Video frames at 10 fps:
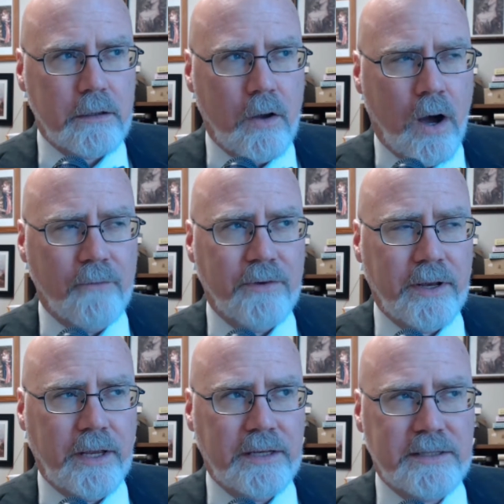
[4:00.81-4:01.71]

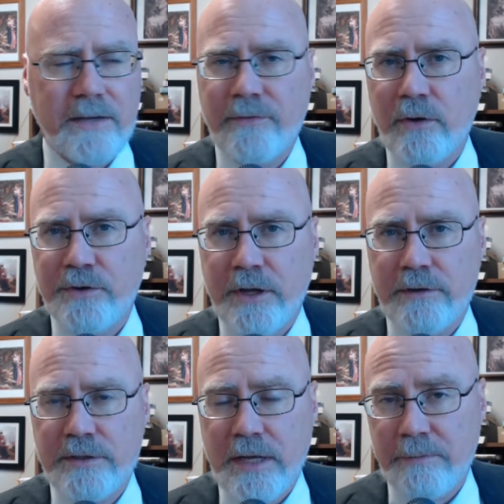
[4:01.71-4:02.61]
Often it's difficult to
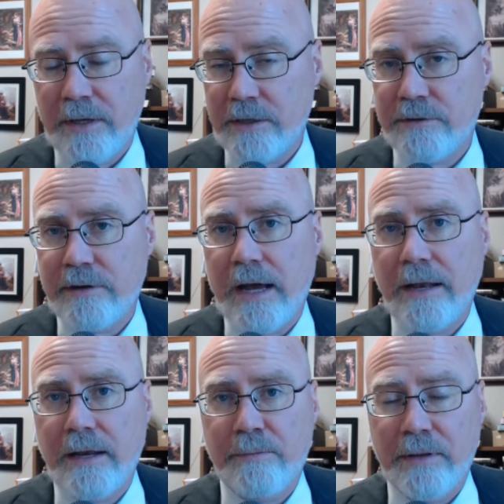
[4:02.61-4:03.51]
understand because they're
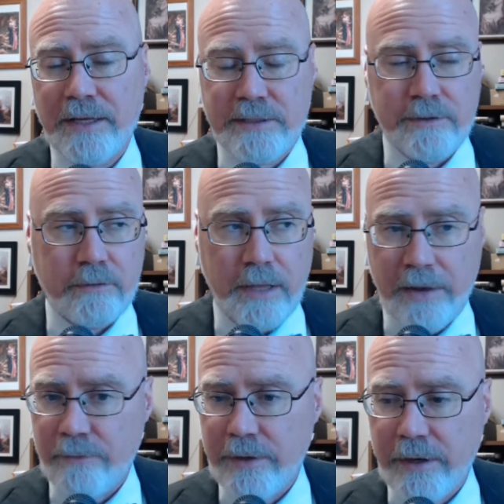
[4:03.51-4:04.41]
not in a place in their
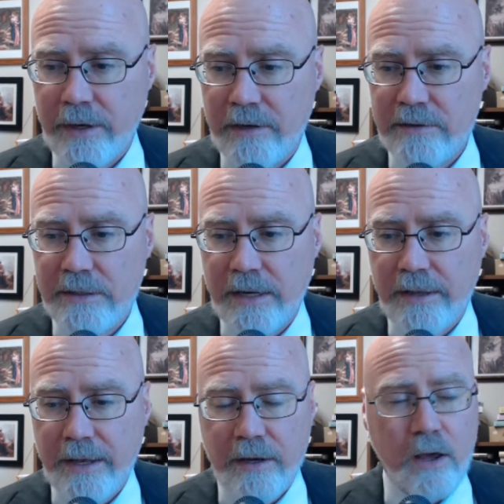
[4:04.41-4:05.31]
life when they can understand
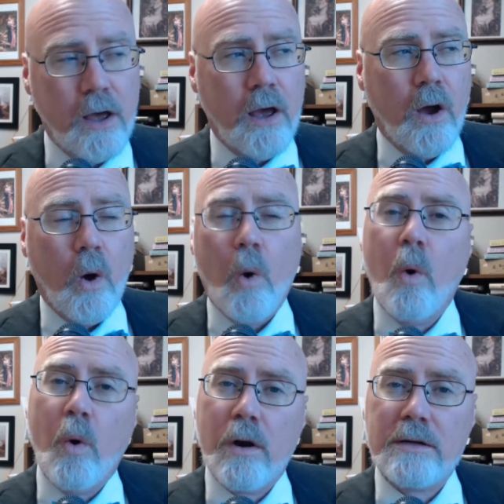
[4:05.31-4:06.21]
that.
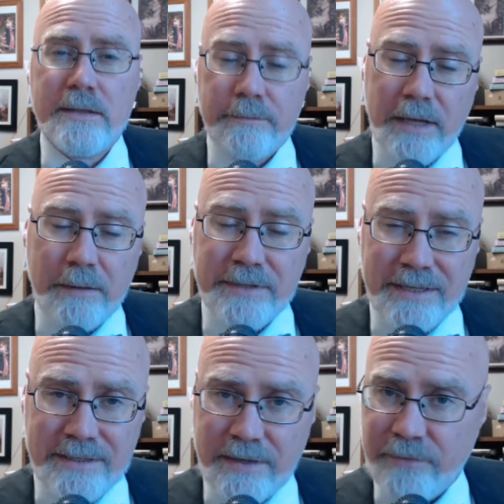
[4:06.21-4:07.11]
Or sometimes
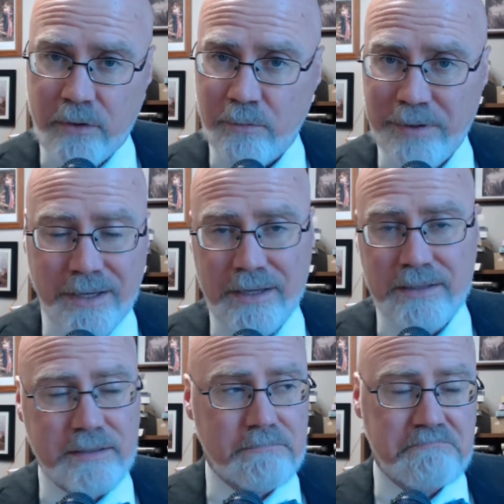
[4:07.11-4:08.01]
it's difficult
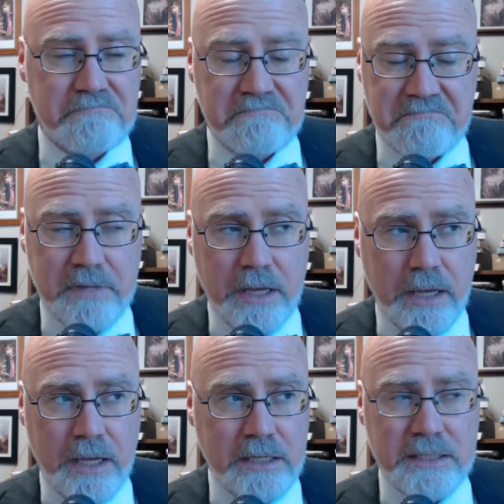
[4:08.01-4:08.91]
because
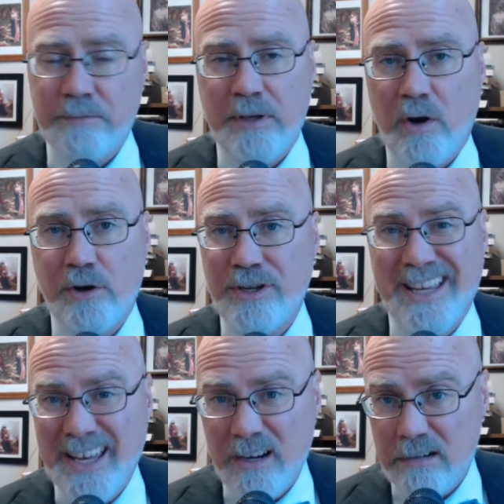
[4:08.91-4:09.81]
it's simply hard to
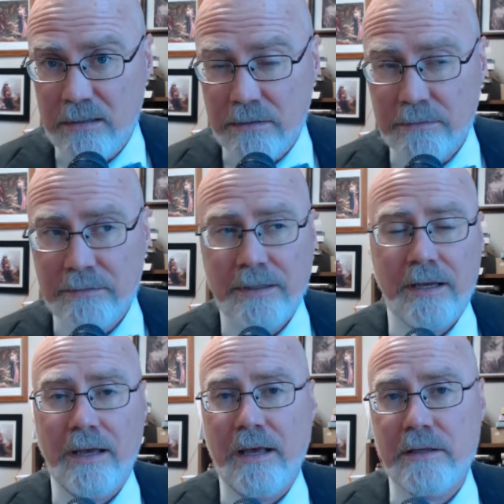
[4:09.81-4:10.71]
hear.
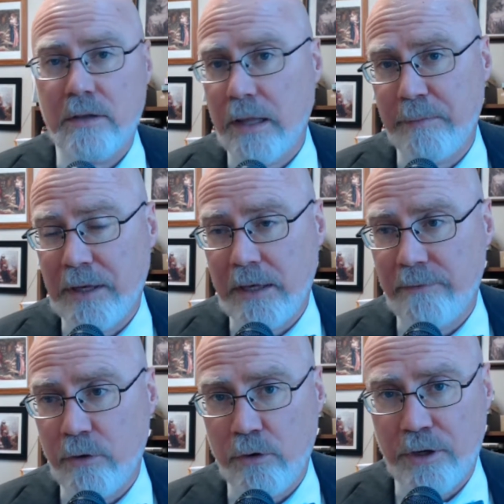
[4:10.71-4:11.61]
So let me give
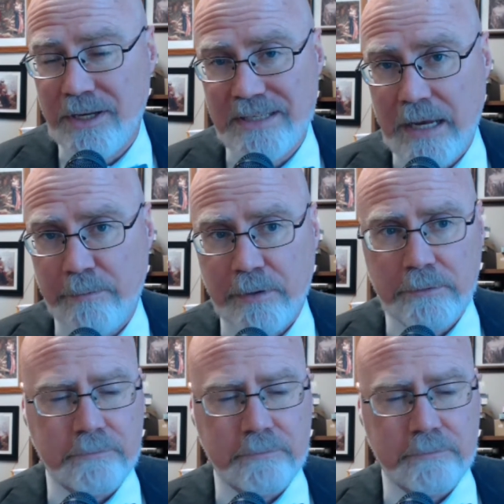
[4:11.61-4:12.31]
you a good example.